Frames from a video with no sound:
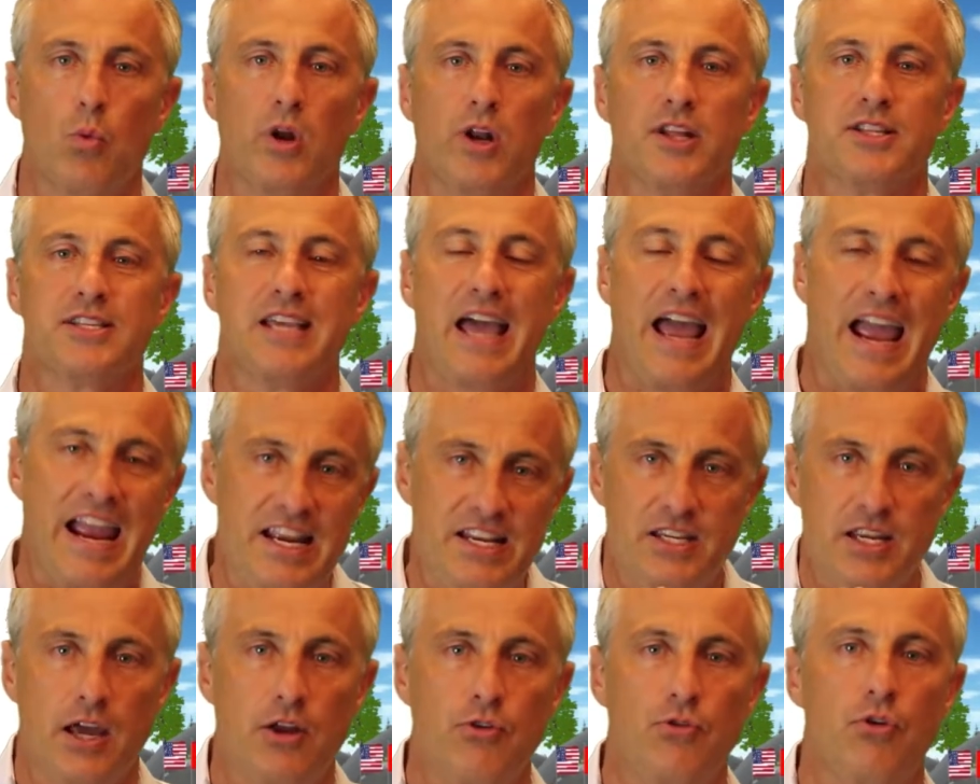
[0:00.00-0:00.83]
Well, it's
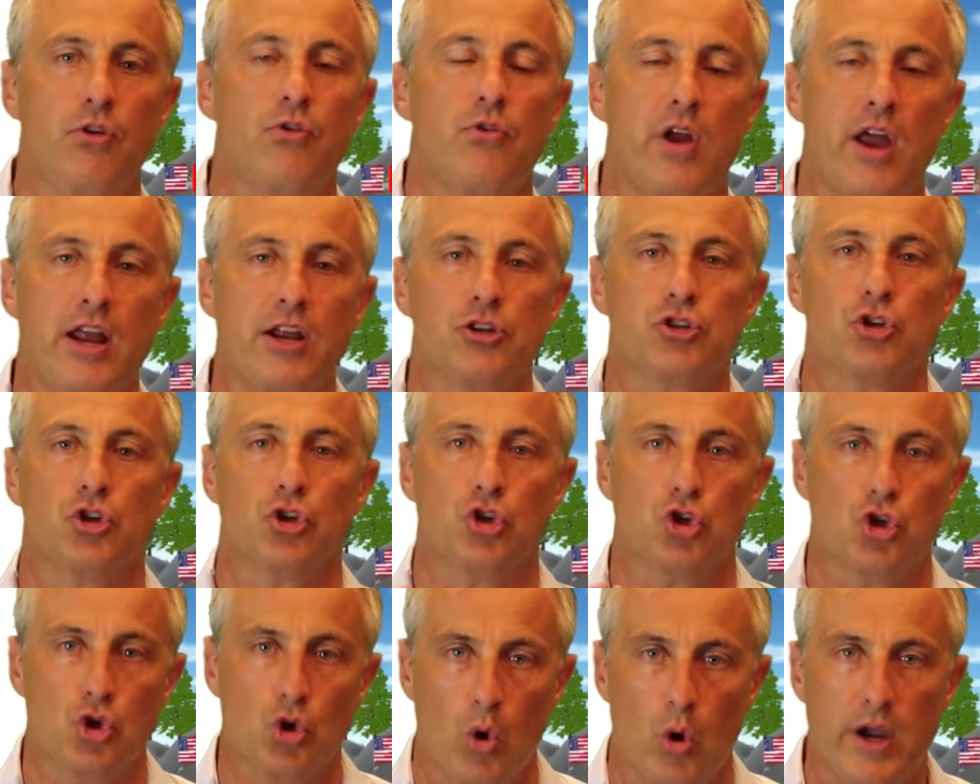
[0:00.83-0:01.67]
800 Rand to
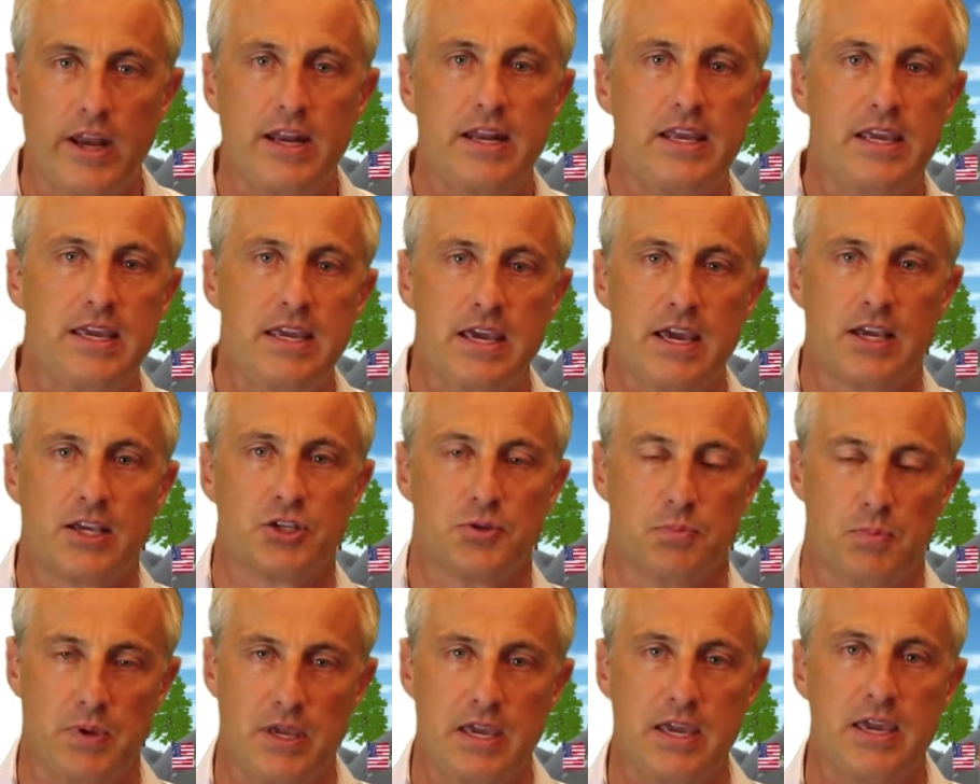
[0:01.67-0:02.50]
join
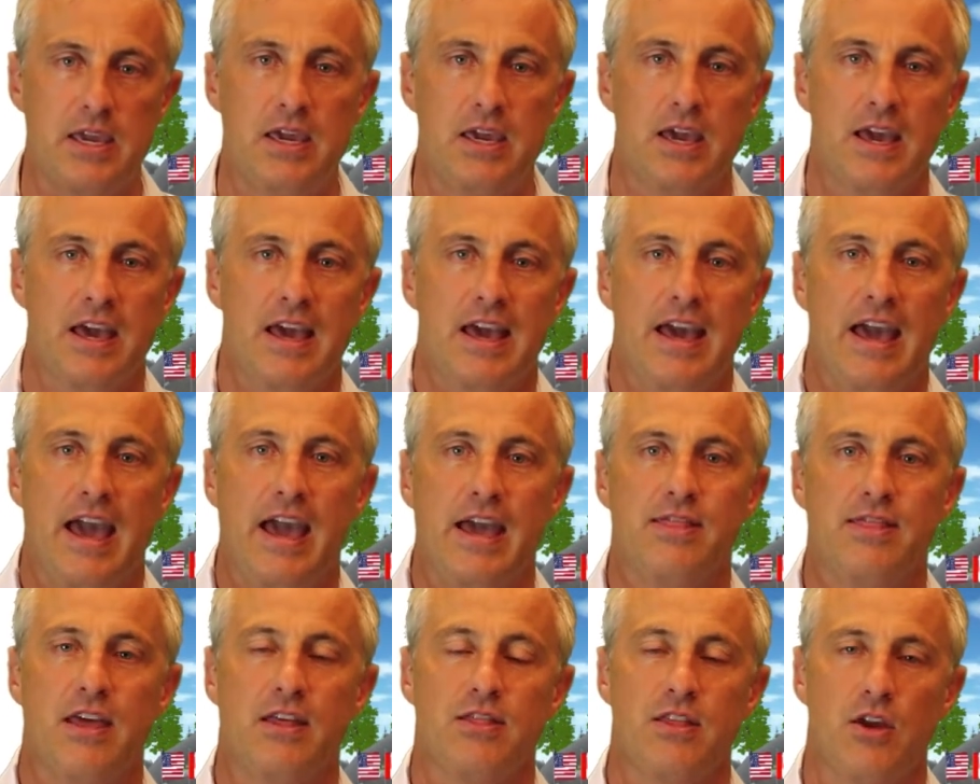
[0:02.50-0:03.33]
eXp,
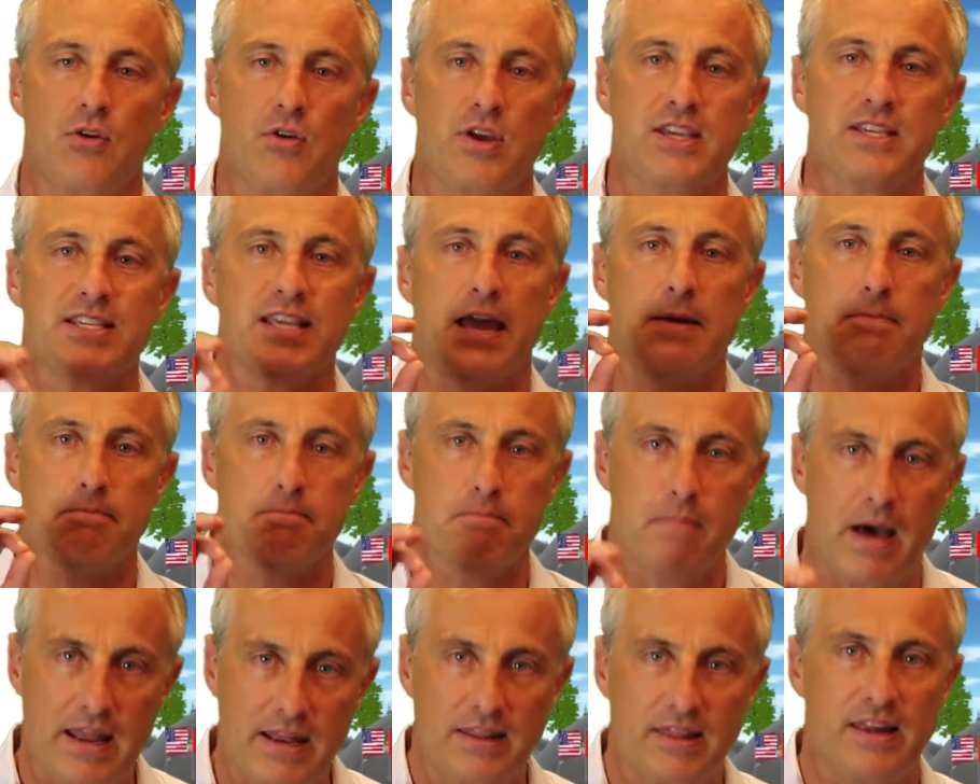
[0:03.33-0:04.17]
and then there is a
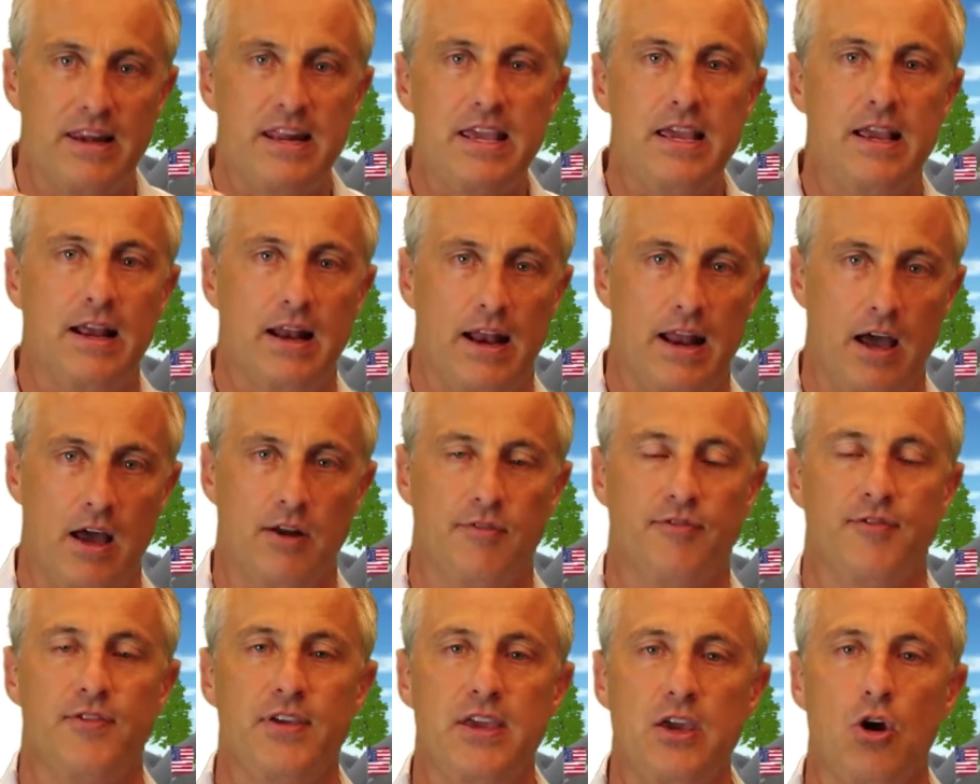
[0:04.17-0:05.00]
monthly
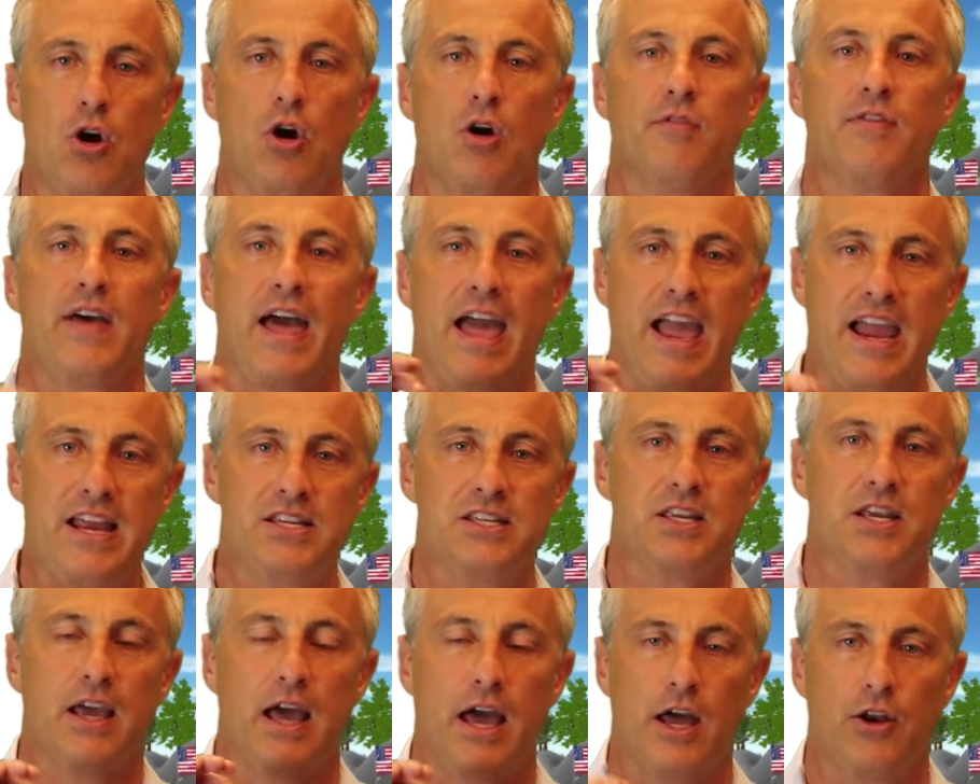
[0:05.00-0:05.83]
cloud fee of
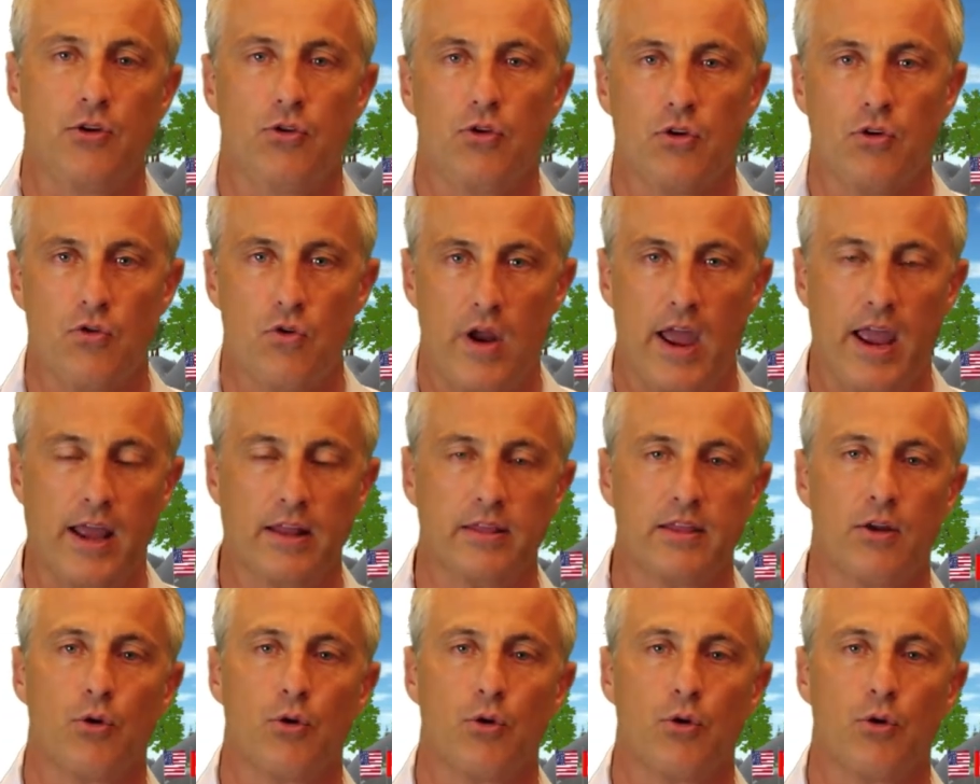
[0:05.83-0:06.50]
800 Rand.